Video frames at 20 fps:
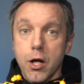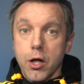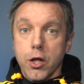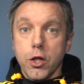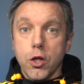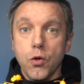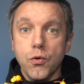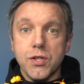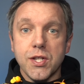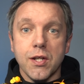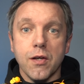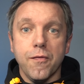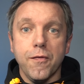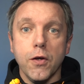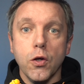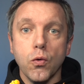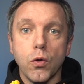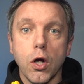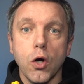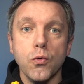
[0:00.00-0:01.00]
Using a
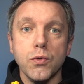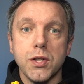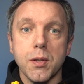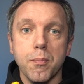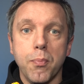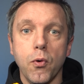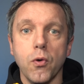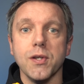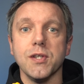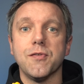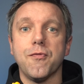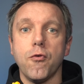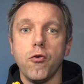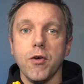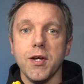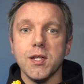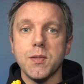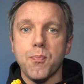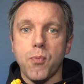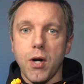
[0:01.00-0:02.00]
few coaching points for
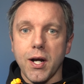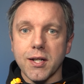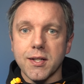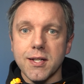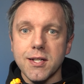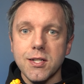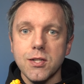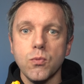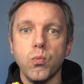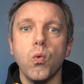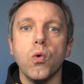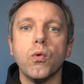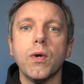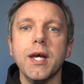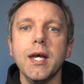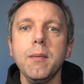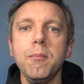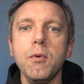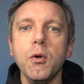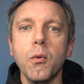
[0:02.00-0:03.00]
each practice will
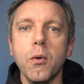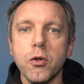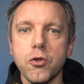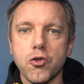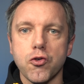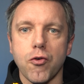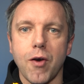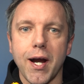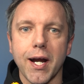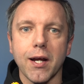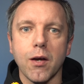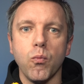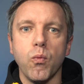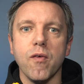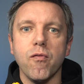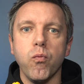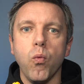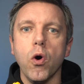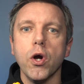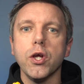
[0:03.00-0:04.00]
keep you on track
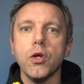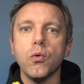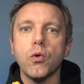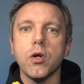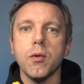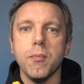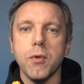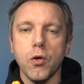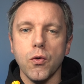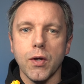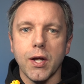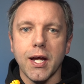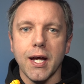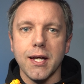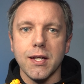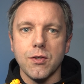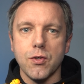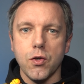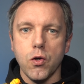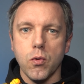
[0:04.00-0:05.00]
with what you
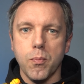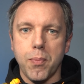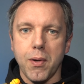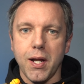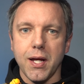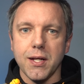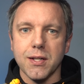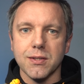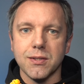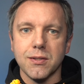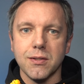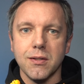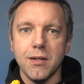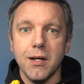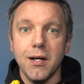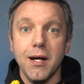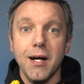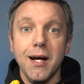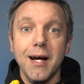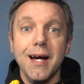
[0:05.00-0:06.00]
communicate to your players.
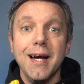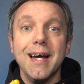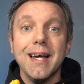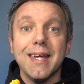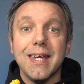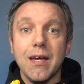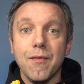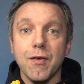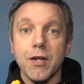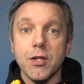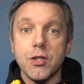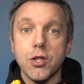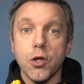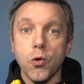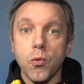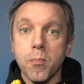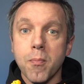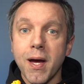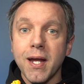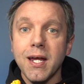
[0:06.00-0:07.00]
Giving
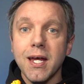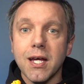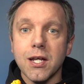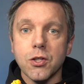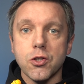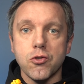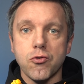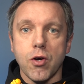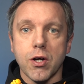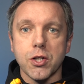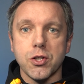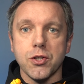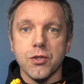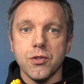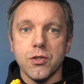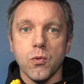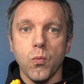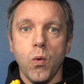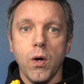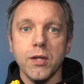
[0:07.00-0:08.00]
too many instructions
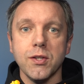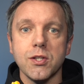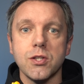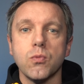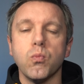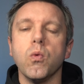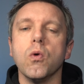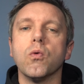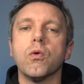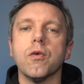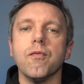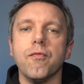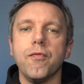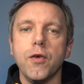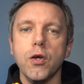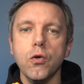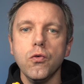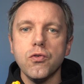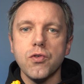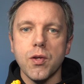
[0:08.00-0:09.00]
at once will
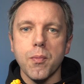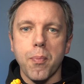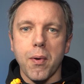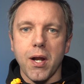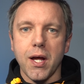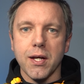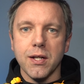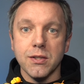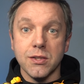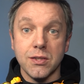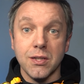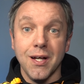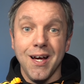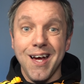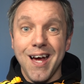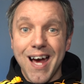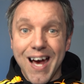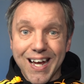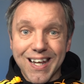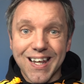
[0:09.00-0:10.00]
confuse the players
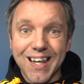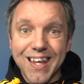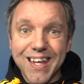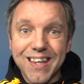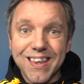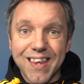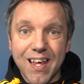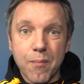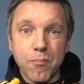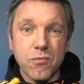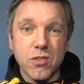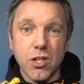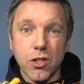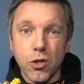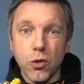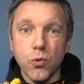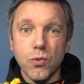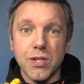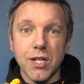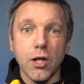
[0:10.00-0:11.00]
and lead them to
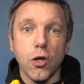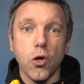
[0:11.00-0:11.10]
losing